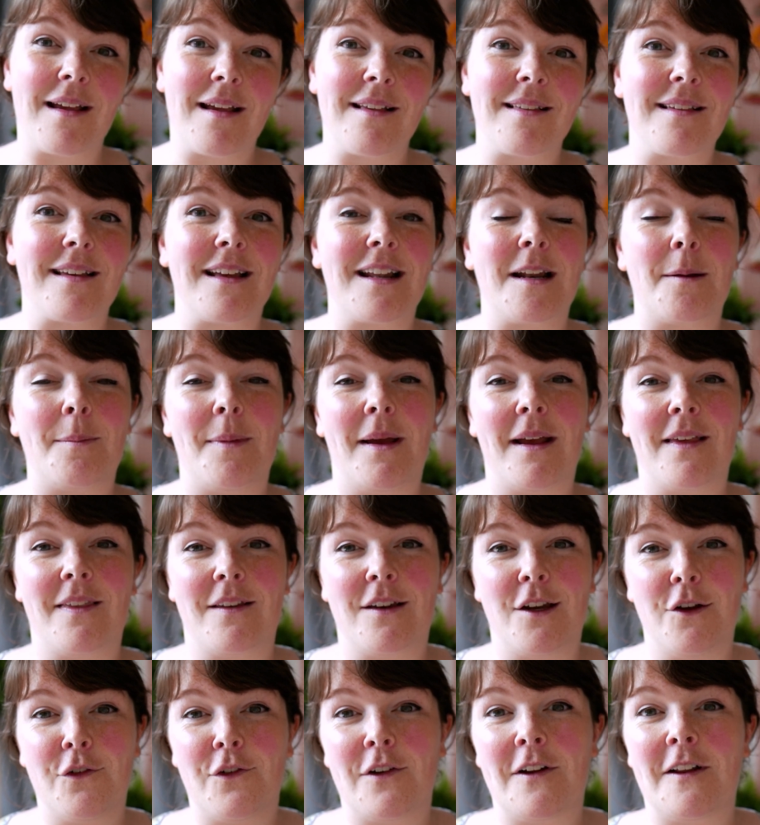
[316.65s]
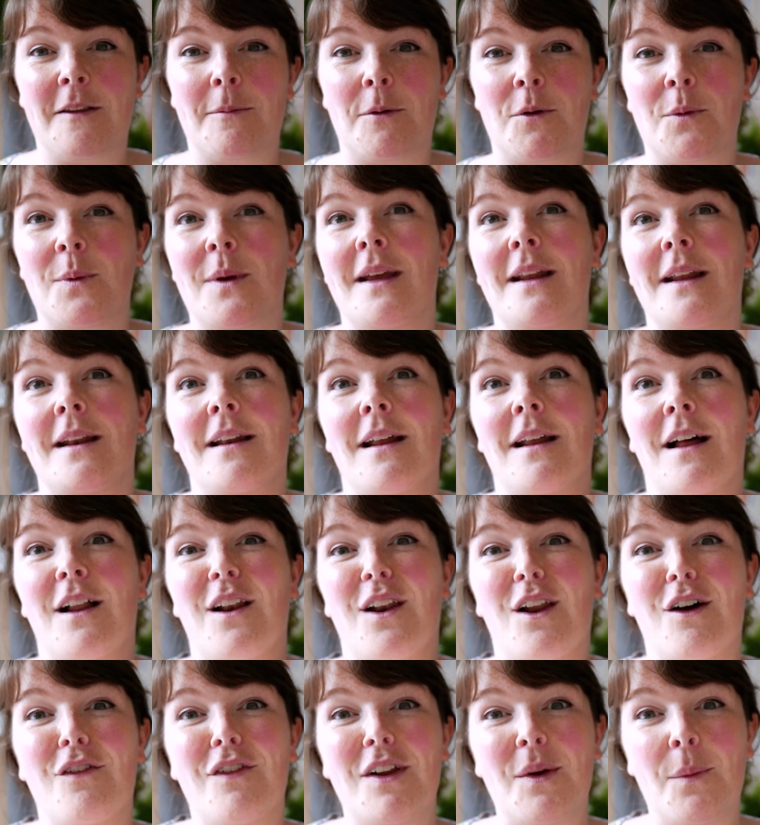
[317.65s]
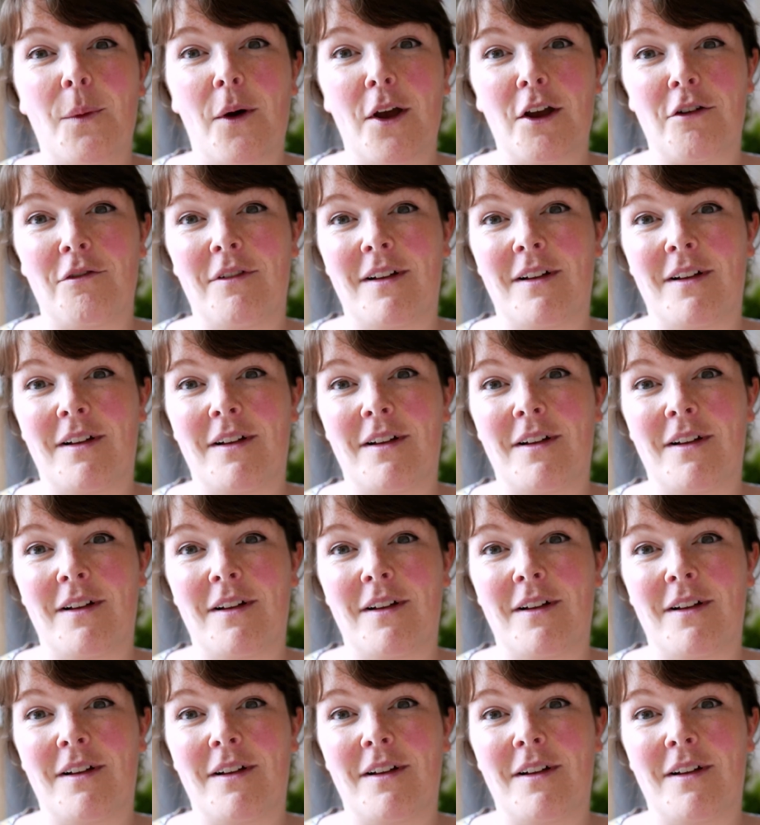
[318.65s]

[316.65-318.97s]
is going to make the difference between a lovely working